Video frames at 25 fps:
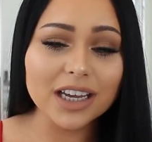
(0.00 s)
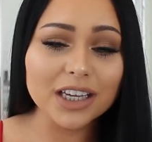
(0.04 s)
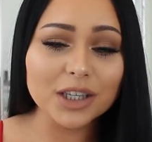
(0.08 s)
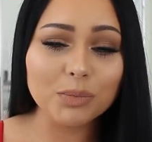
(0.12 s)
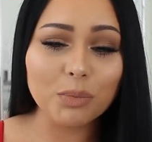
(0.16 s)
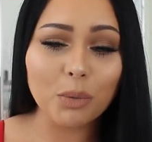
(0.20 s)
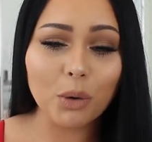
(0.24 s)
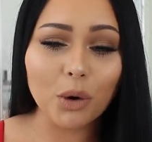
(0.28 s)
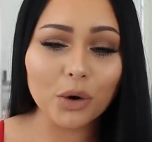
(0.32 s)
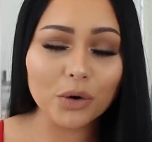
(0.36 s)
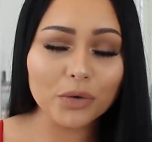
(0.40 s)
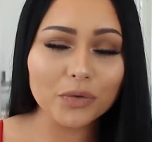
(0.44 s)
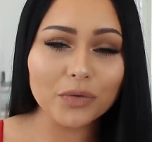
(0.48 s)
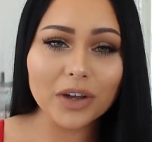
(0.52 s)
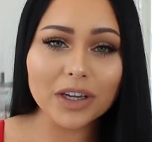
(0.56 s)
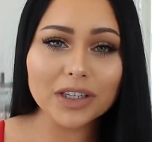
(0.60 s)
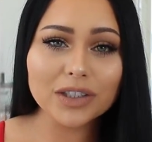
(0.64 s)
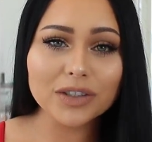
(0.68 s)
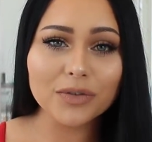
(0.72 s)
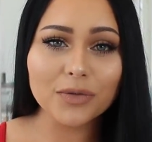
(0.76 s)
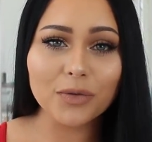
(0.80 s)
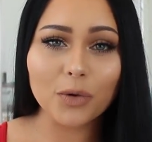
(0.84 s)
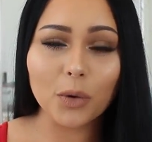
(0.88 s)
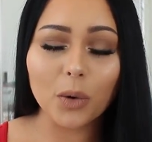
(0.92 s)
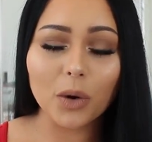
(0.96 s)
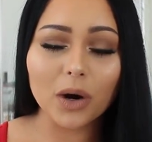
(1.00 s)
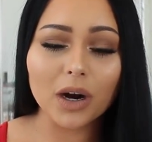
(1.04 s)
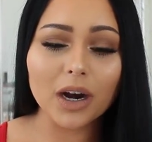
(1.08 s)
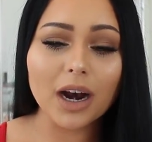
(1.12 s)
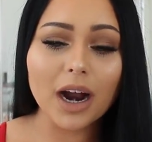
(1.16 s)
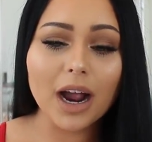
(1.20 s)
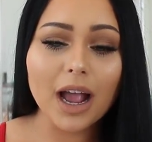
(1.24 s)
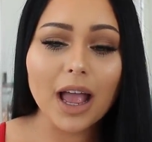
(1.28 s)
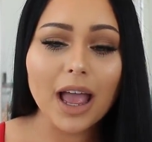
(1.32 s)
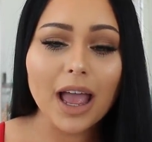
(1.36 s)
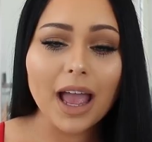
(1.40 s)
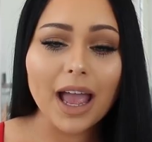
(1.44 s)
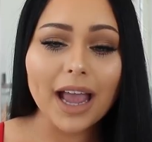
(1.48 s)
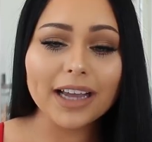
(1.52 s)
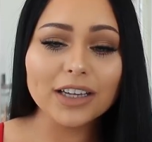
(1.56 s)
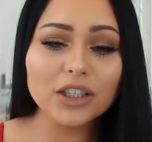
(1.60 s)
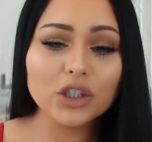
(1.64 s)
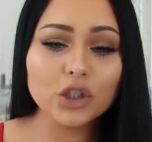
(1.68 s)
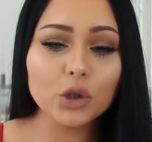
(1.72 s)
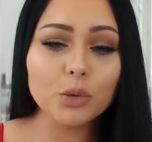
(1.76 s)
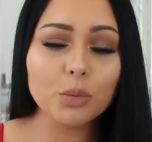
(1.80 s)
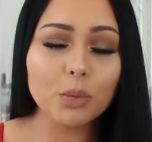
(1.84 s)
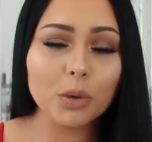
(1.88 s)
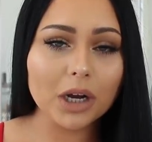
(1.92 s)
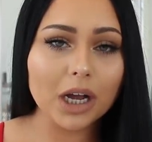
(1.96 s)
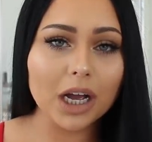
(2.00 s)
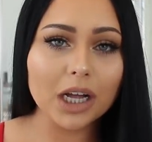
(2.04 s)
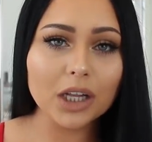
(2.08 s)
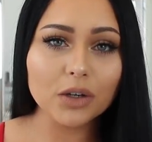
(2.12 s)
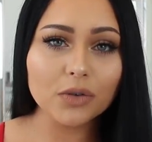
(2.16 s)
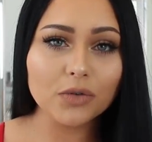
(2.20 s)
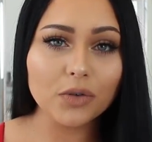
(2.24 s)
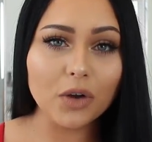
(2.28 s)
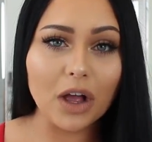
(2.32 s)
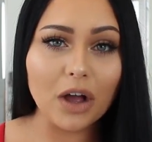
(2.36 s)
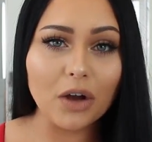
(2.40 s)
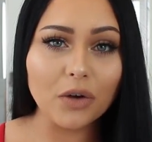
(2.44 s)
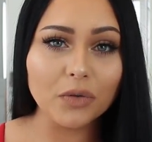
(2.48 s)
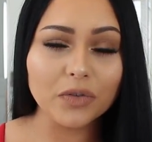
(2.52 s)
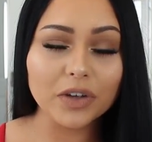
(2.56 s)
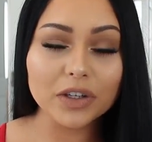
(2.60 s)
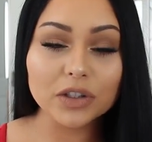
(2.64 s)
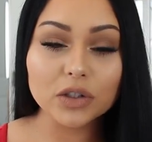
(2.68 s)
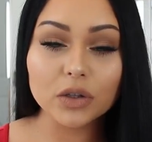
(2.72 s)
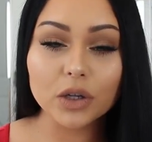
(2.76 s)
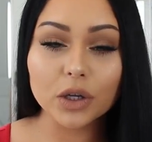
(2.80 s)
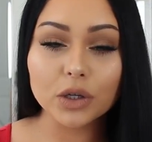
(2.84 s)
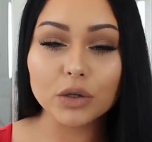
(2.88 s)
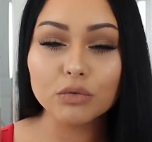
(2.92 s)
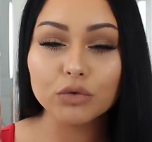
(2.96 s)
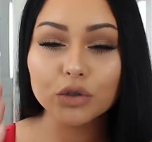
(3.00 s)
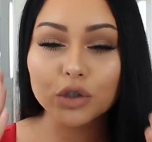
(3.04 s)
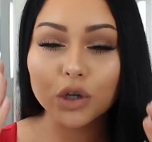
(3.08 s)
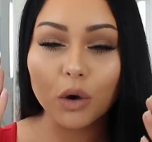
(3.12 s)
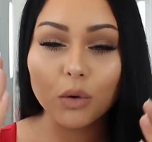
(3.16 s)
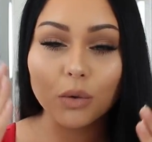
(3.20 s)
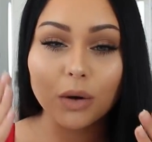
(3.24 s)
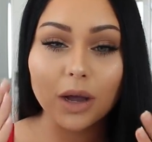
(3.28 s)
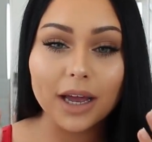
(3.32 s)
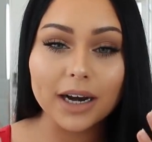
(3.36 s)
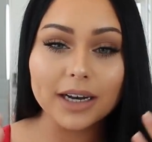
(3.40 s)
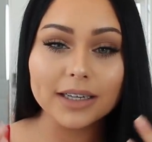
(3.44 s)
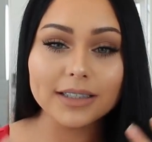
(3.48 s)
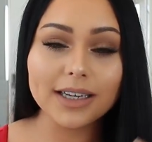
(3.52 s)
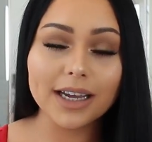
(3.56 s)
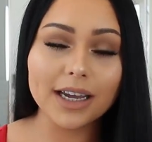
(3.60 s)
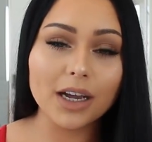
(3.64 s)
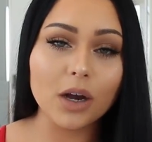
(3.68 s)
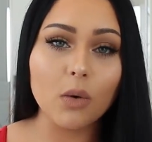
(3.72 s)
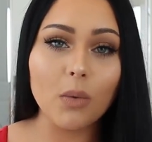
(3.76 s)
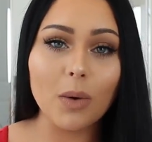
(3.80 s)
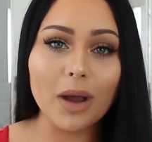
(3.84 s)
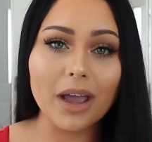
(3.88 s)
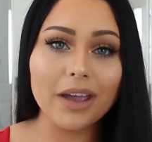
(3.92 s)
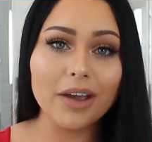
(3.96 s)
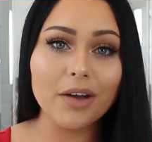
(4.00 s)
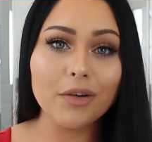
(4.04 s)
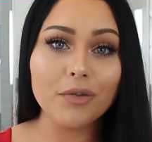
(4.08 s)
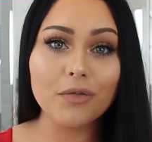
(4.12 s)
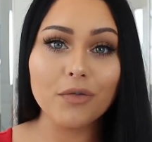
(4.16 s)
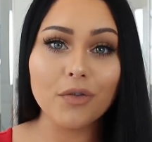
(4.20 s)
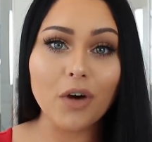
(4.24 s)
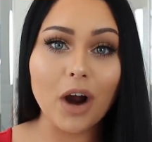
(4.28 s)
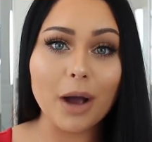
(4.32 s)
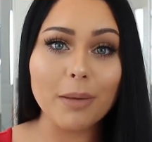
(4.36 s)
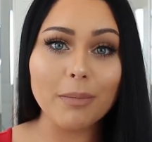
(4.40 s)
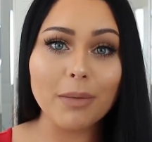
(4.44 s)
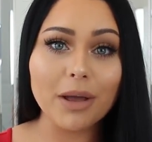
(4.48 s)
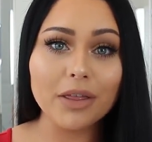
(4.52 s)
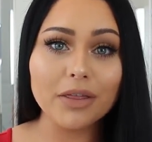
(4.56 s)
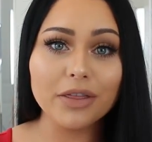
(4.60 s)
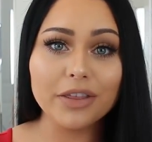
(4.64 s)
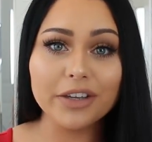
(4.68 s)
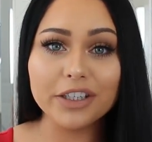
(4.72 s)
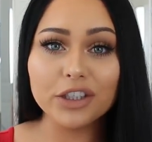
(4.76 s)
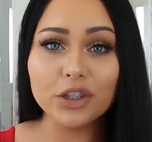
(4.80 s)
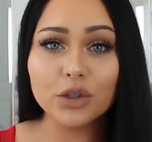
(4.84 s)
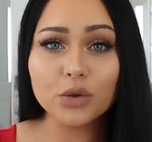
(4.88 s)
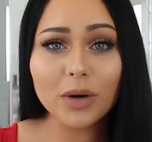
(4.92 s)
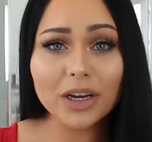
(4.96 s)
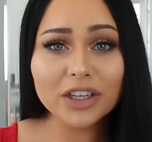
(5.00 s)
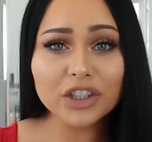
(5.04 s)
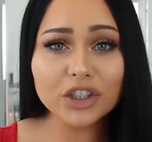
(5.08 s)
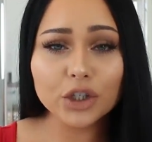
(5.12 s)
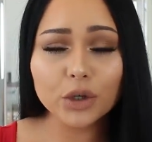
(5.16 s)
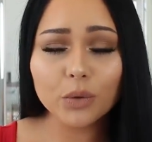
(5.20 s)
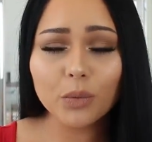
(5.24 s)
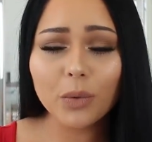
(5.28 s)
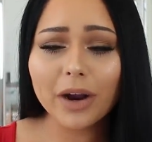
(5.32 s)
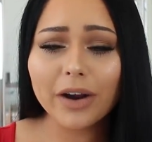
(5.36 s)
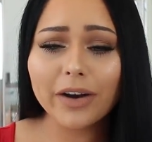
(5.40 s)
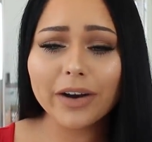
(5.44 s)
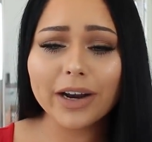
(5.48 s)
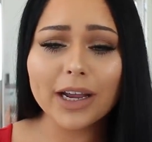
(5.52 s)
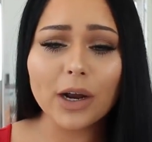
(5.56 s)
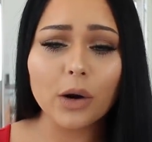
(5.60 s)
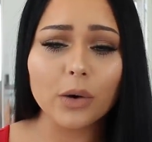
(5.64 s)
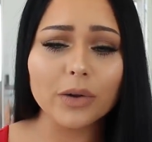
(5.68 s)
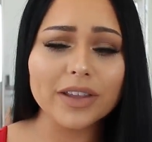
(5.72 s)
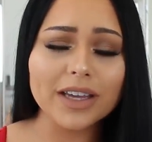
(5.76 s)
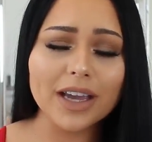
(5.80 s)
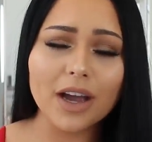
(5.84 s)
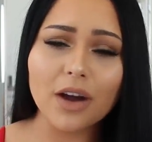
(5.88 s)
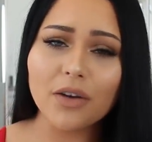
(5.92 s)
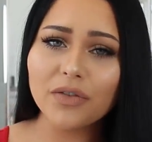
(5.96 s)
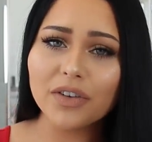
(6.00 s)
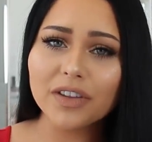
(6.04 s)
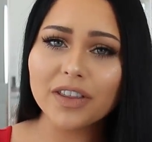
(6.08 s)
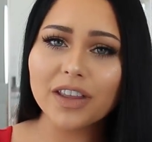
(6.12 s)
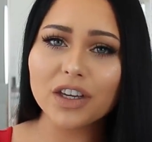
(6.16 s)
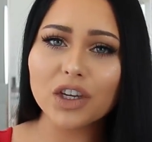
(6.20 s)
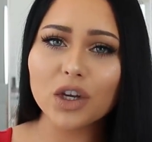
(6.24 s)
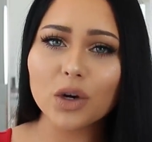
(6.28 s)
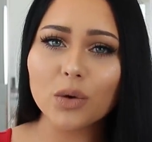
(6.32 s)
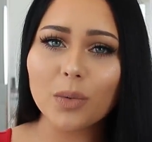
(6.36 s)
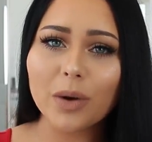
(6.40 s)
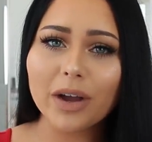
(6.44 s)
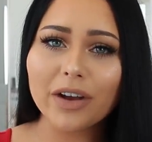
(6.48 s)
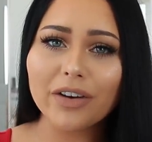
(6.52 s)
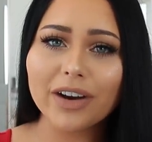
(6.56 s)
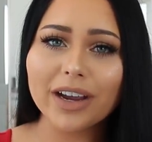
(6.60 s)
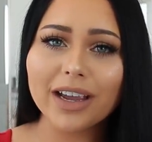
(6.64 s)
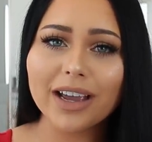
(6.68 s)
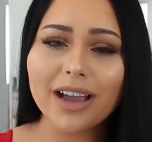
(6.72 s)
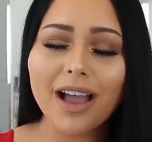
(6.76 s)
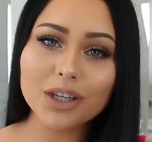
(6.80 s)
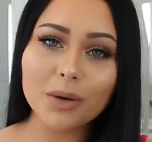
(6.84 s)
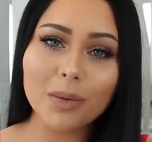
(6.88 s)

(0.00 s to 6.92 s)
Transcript: it's perfect for a super colorful outfit so that you don't kind of take away from the dress you're wearing or the outfit that you're wearing.